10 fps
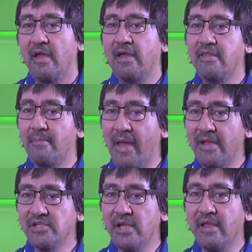And the
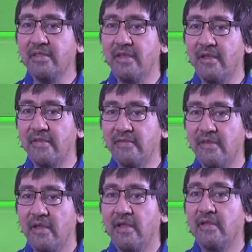magic in this
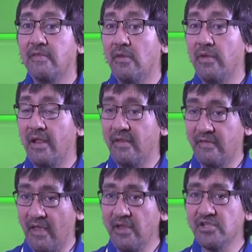is the
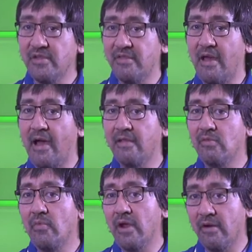realization that
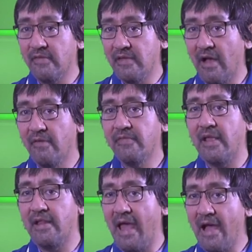we ourselves
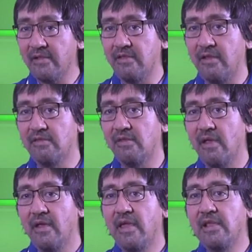enact it
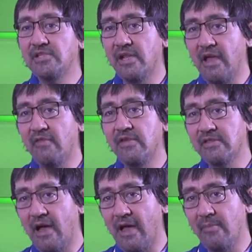each and every
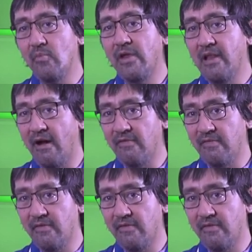time we love.